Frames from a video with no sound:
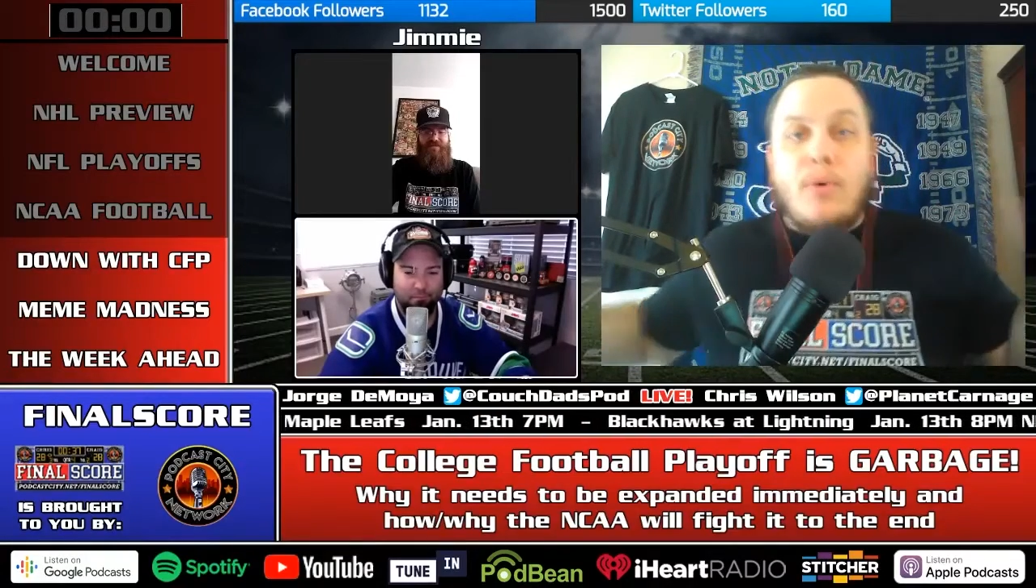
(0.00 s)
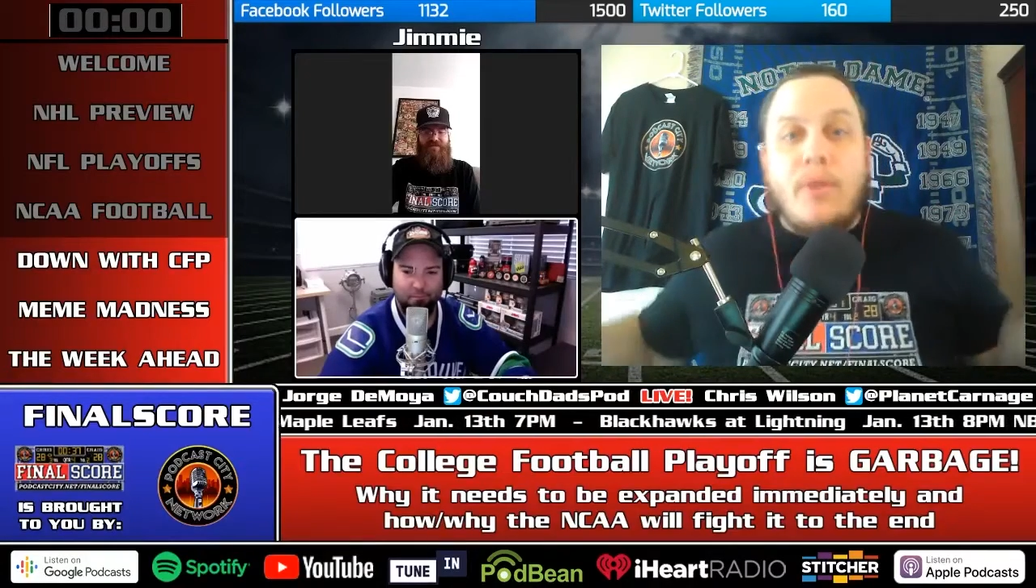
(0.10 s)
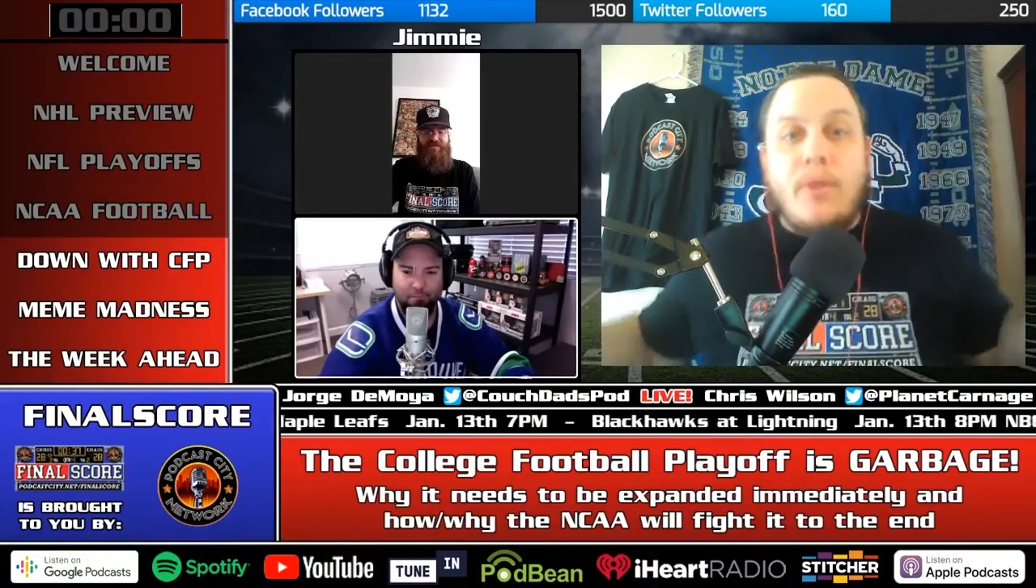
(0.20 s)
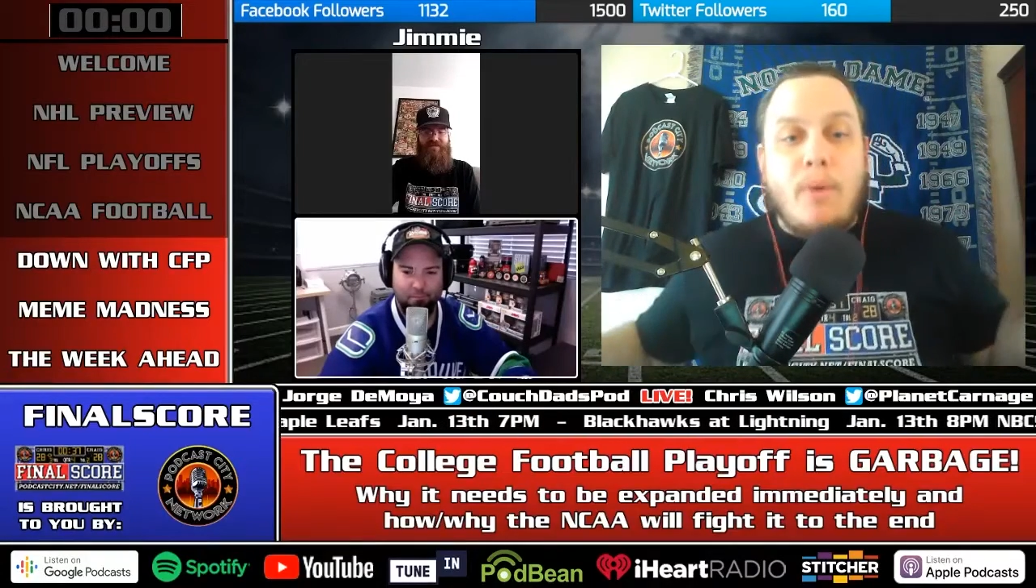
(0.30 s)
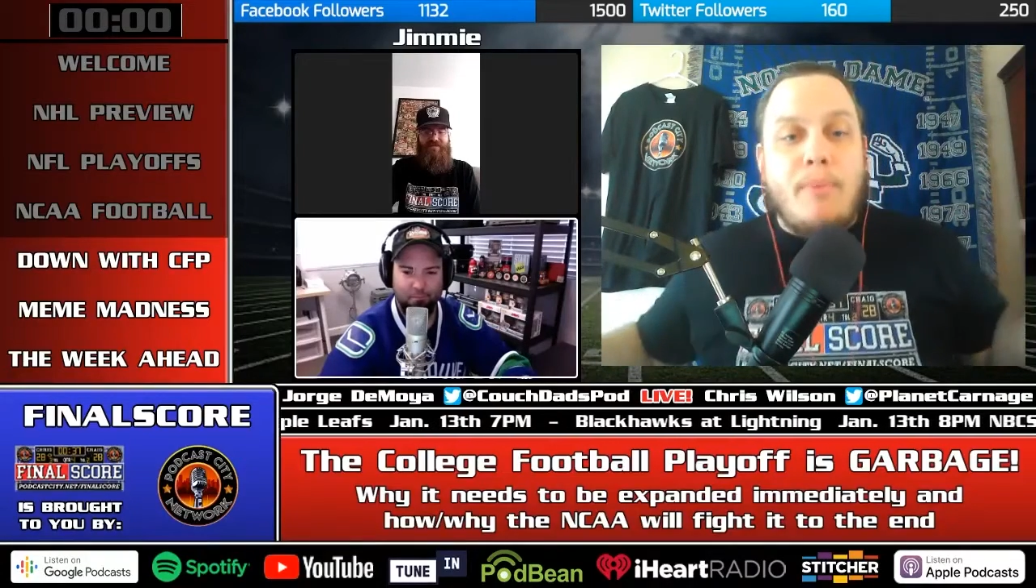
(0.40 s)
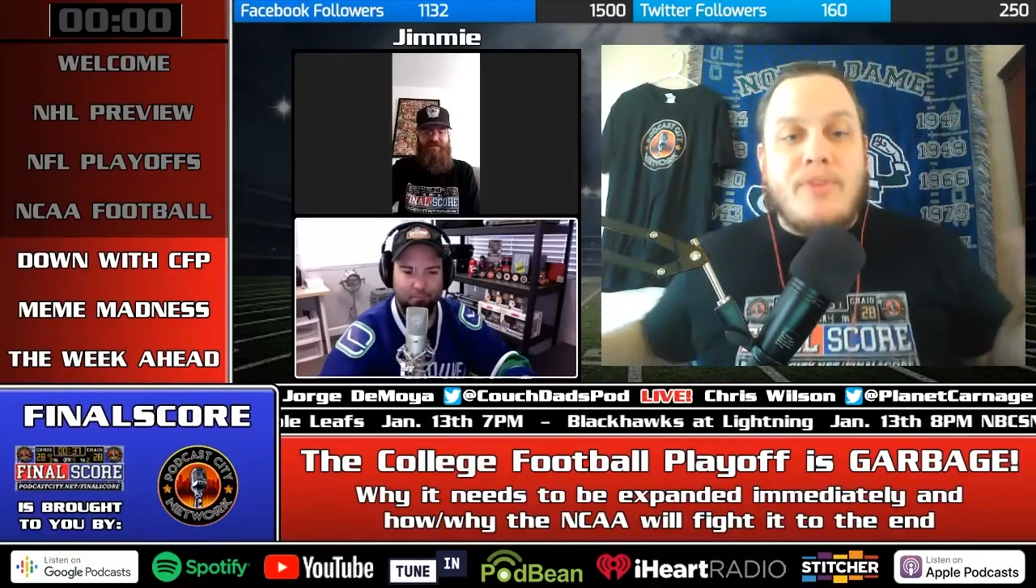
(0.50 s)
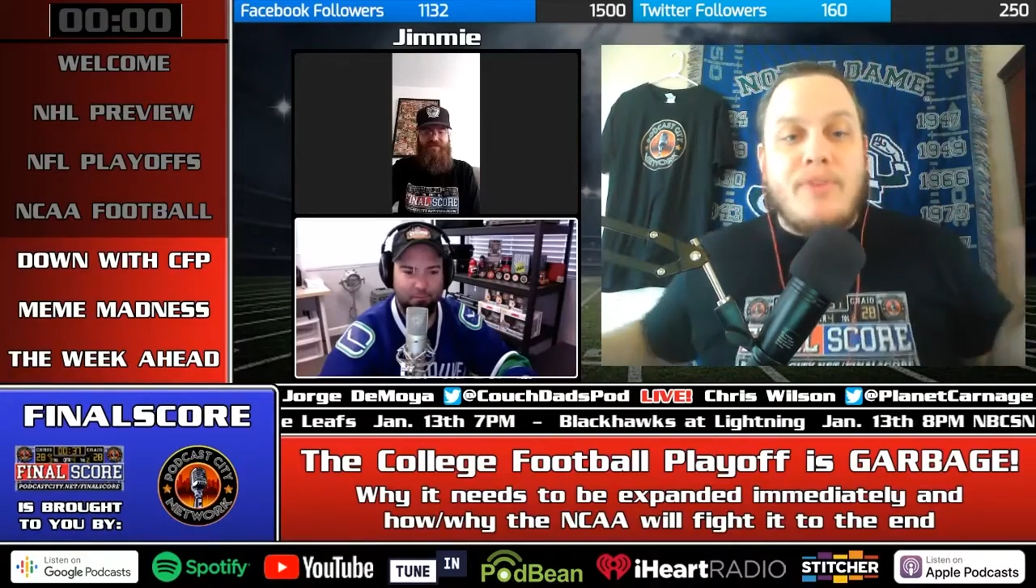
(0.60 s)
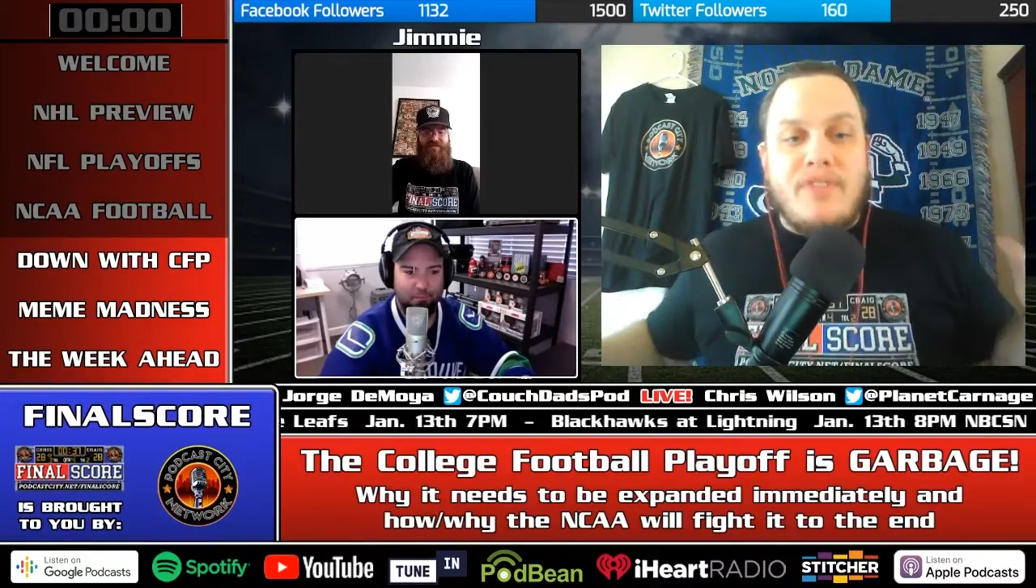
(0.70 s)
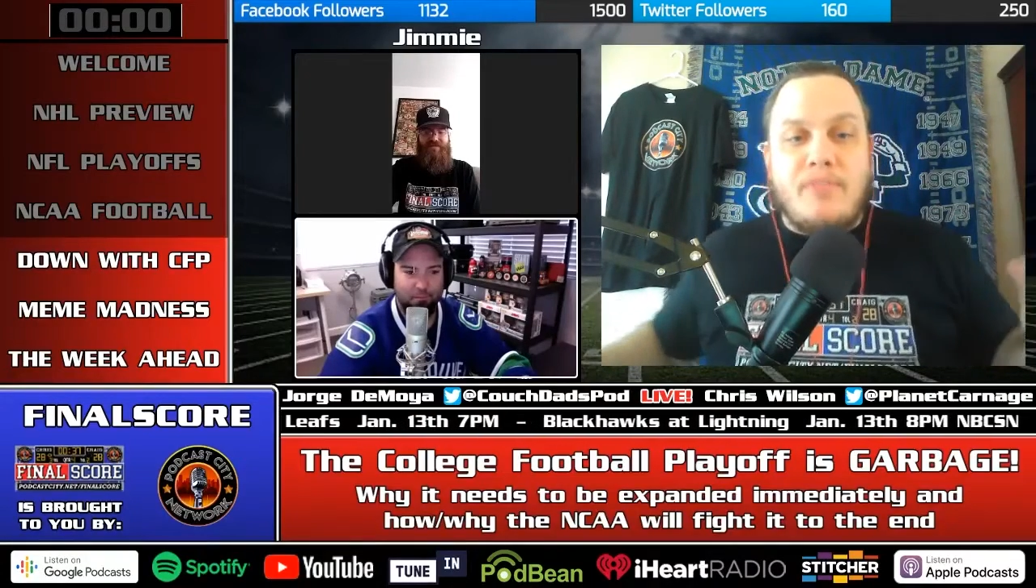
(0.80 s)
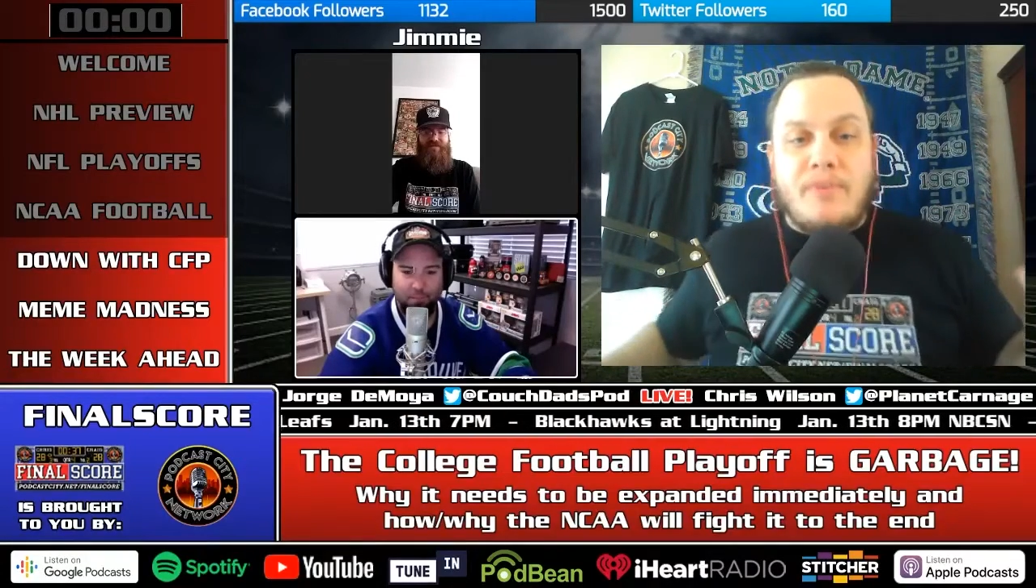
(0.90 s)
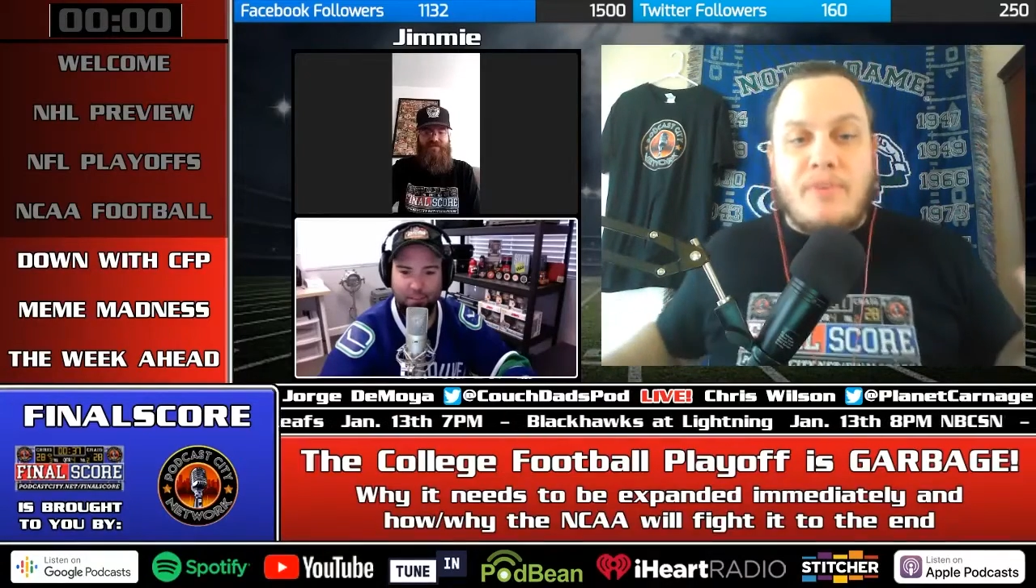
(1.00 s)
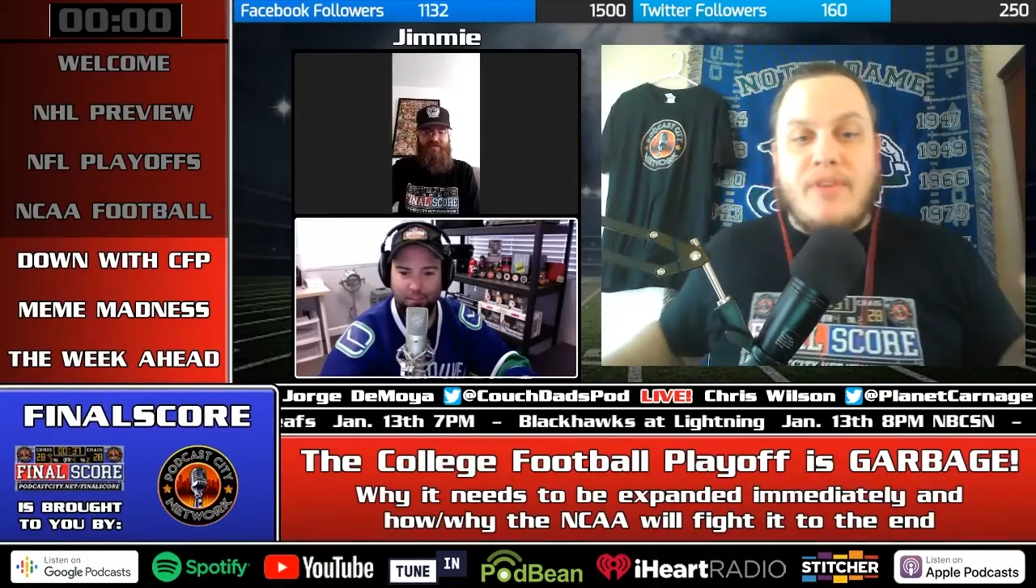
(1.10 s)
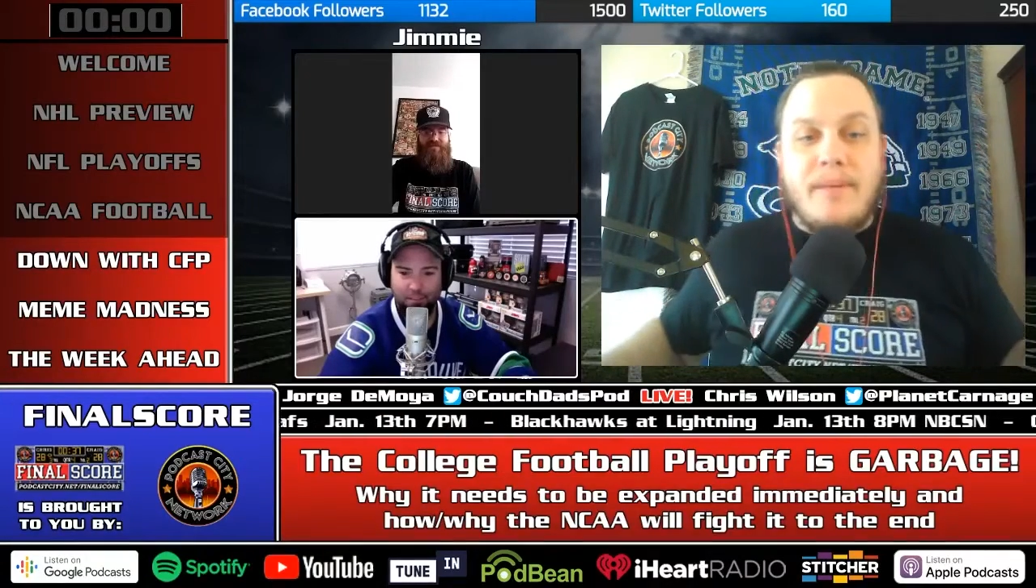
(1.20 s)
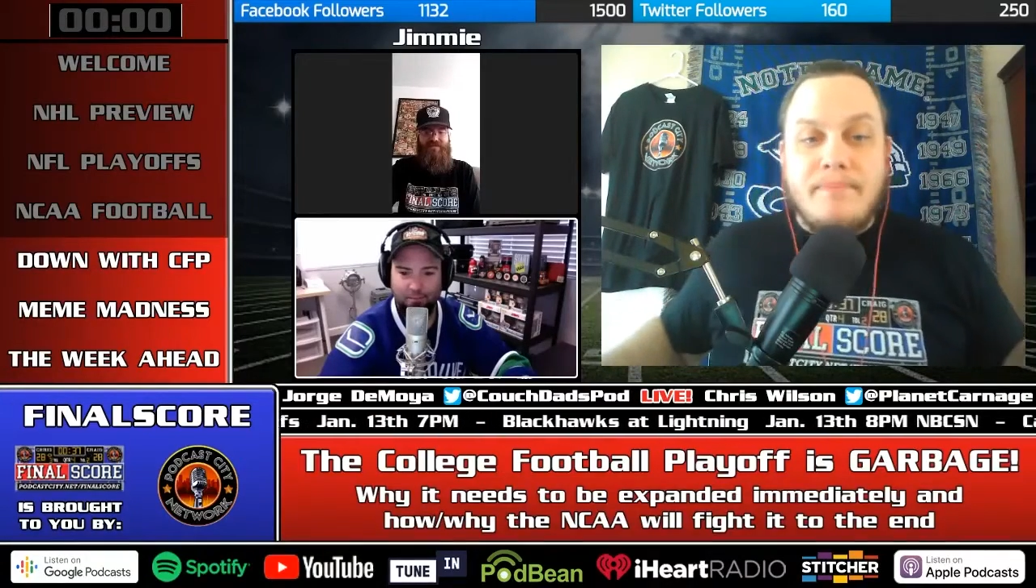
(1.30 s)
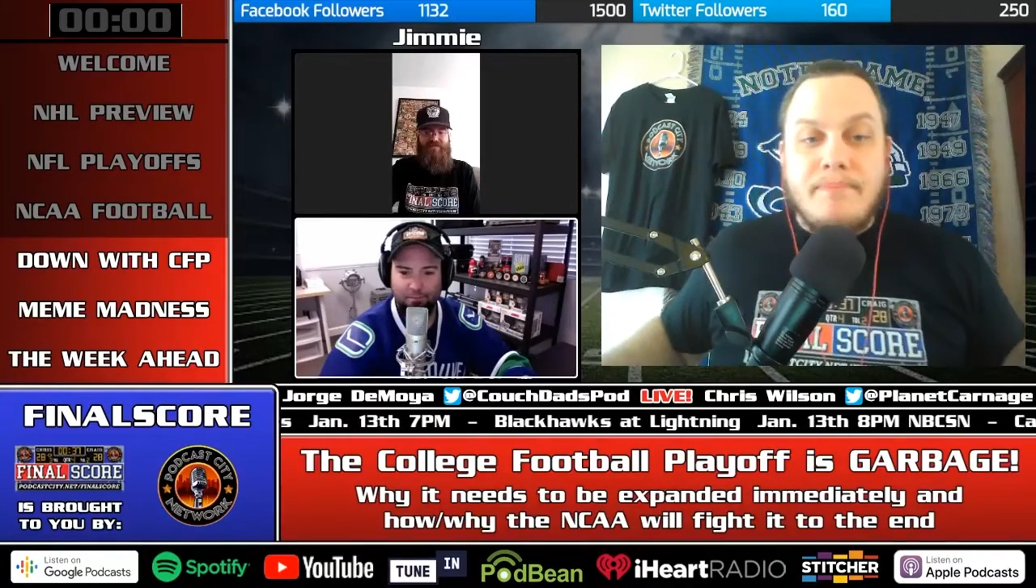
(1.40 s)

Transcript: 21.6%.